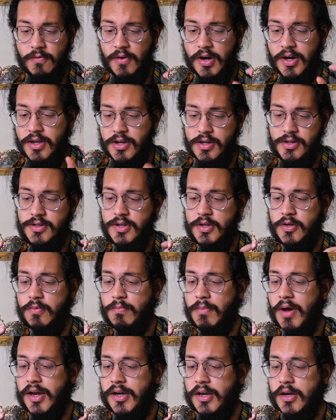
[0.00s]
very easy to
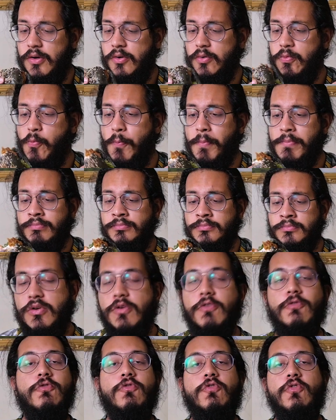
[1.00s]
bite into.
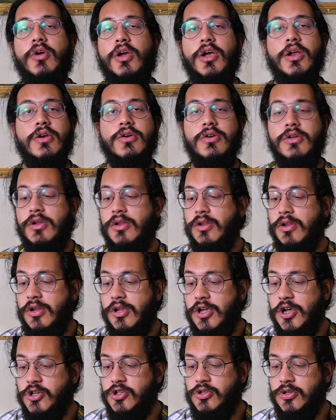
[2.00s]
They're freaking
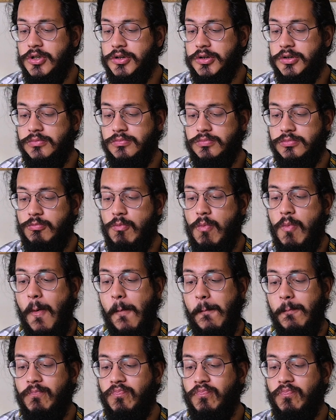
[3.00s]
delicious. Finally,